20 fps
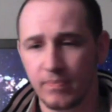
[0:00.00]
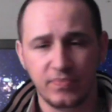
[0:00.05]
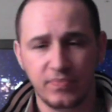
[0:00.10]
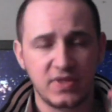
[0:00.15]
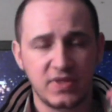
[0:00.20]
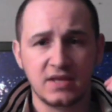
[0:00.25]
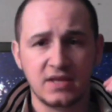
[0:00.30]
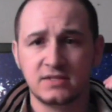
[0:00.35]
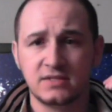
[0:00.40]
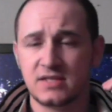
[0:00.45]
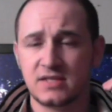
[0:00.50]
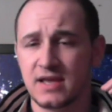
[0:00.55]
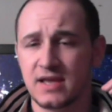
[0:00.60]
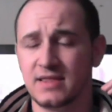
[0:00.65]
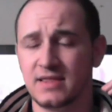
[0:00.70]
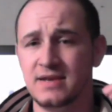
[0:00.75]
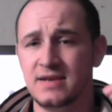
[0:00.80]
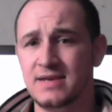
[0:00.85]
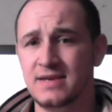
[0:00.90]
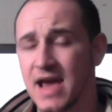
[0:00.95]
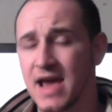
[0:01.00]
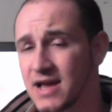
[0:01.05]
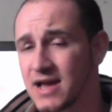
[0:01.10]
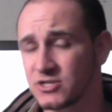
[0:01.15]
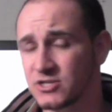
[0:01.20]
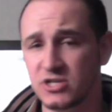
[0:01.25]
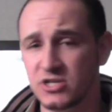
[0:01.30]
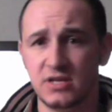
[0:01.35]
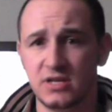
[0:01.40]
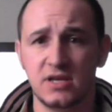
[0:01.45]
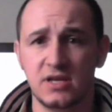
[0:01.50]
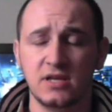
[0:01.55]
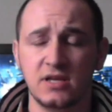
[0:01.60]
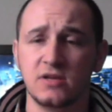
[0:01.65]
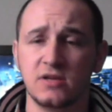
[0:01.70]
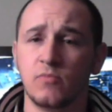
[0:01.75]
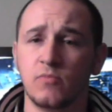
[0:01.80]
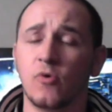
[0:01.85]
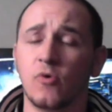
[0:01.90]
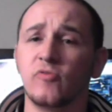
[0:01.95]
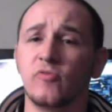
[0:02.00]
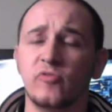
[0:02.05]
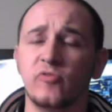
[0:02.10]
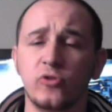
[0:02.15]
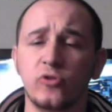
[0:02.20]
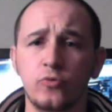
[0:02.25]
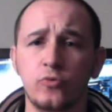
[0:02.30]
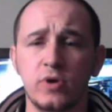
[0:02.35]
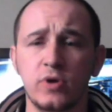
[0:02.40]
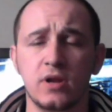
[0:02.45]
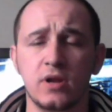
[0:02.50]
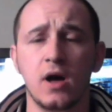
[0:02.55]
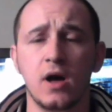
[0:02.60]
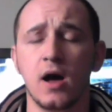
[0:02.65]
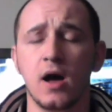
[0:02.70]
Things like the dashing, more fluid,